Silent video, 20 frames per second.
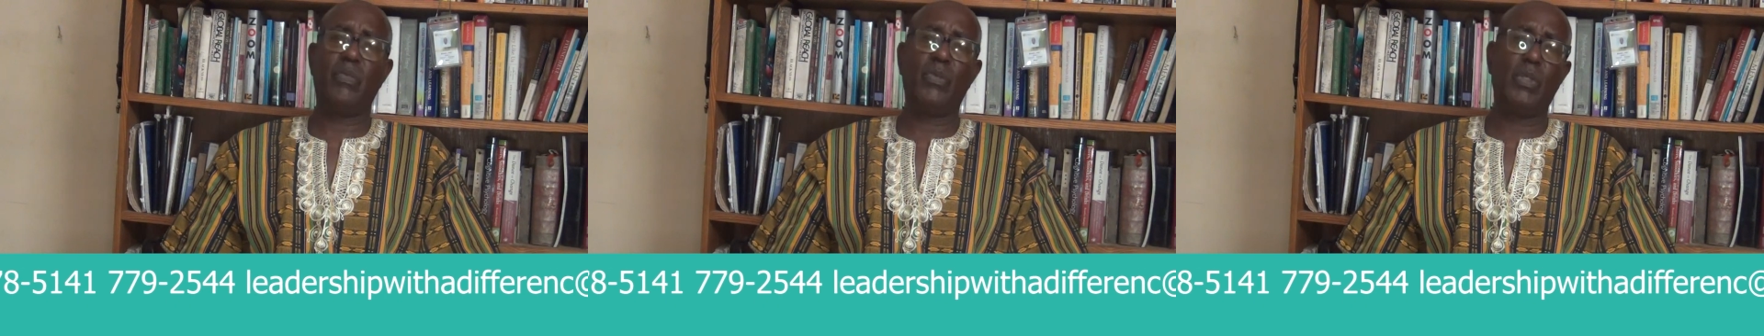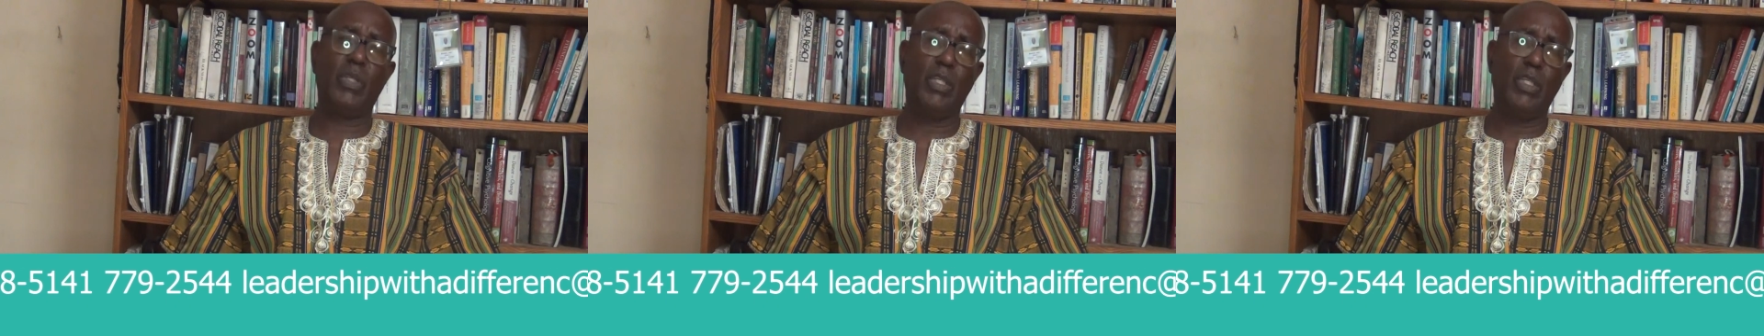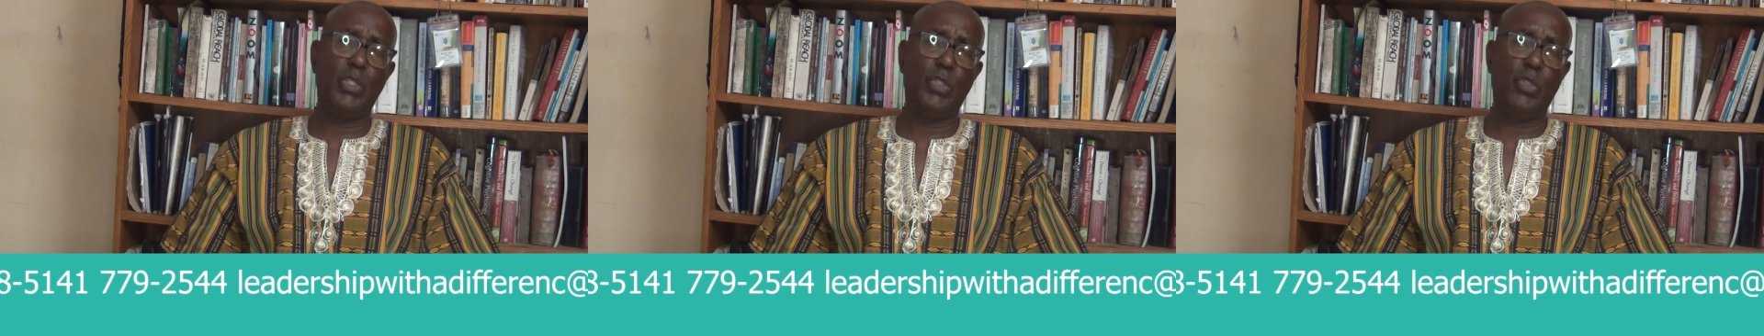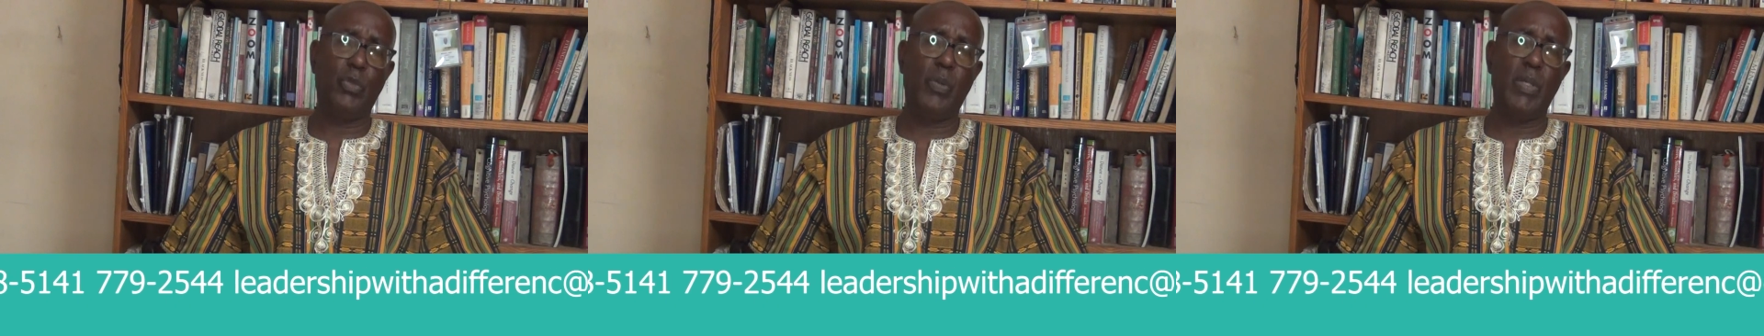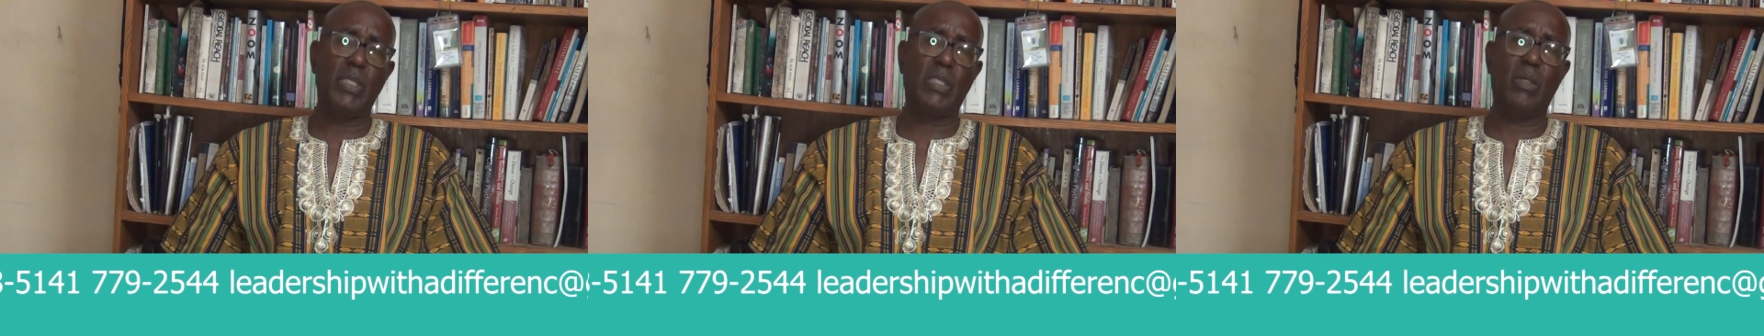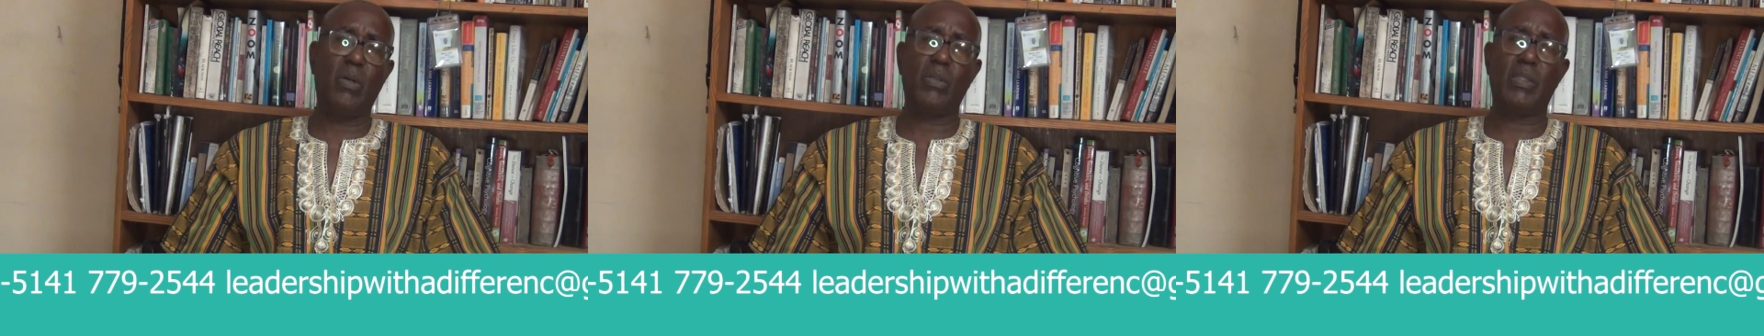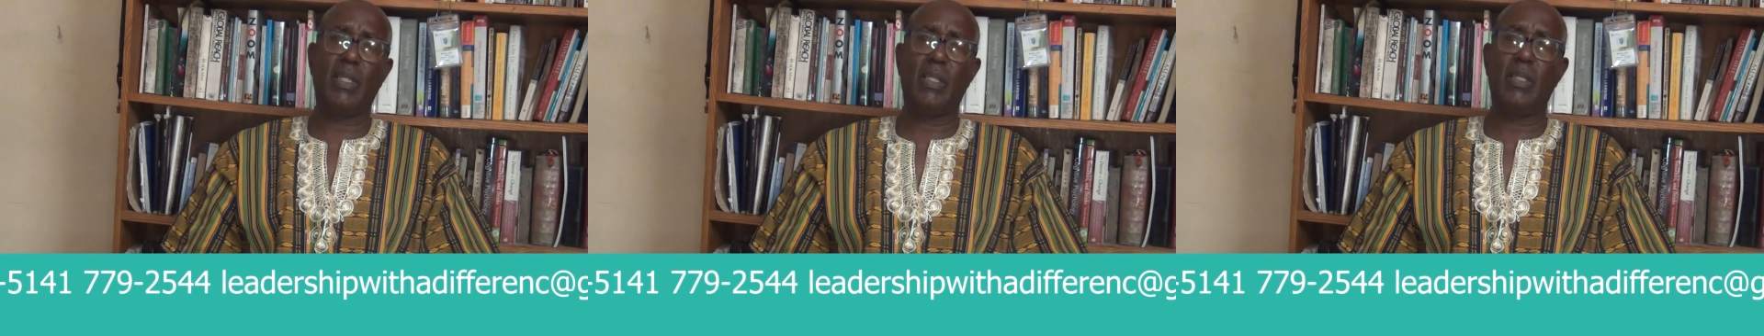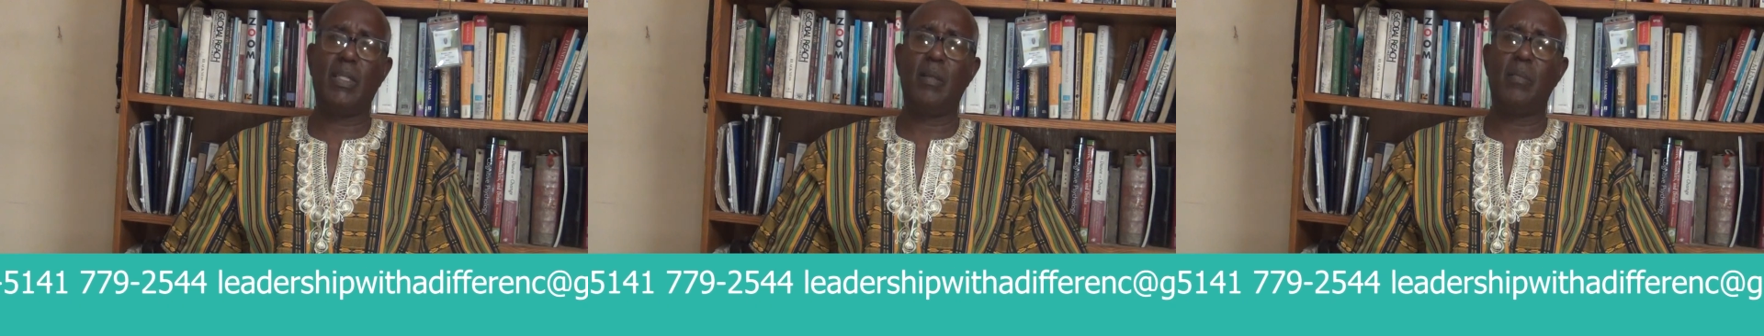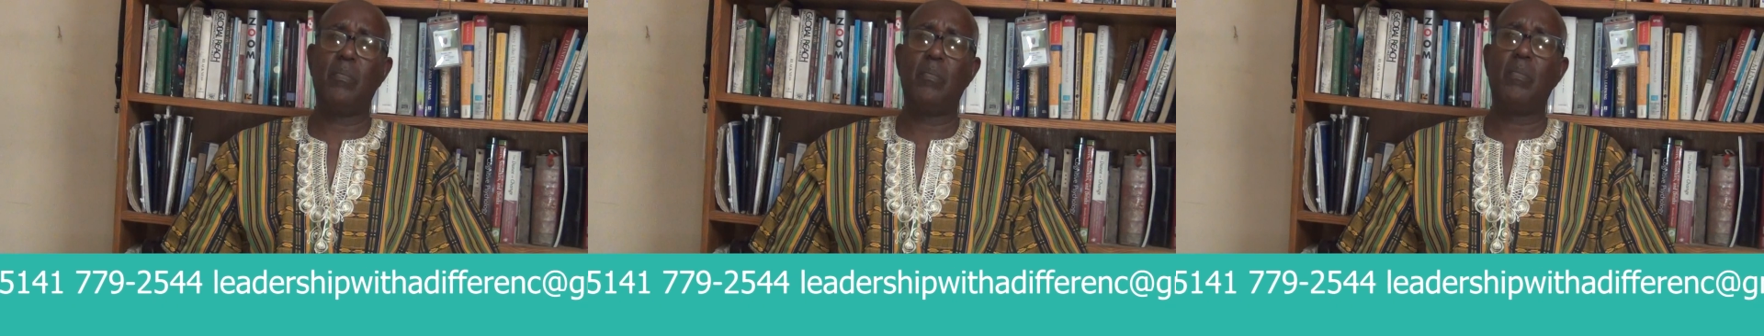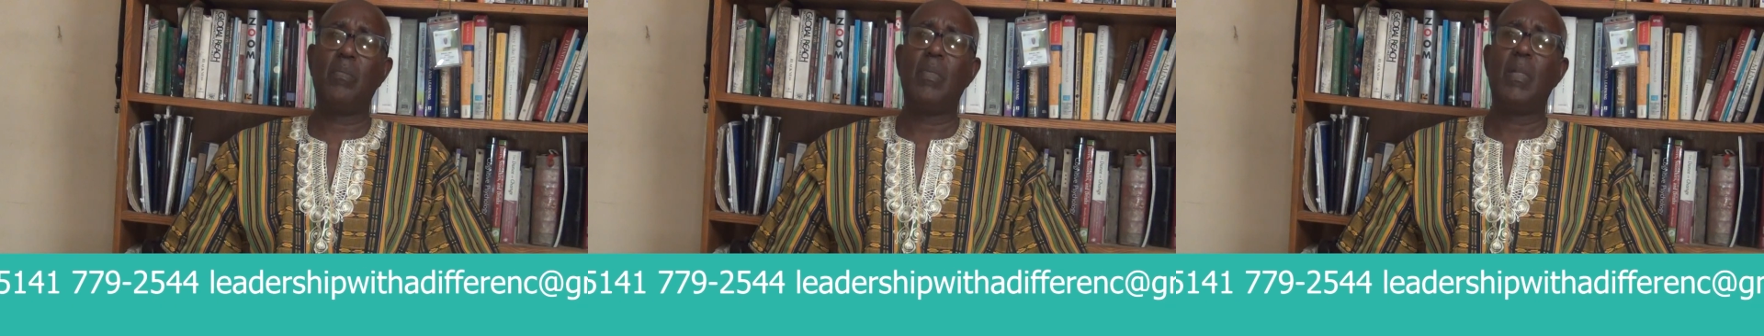view that the jury is out on him.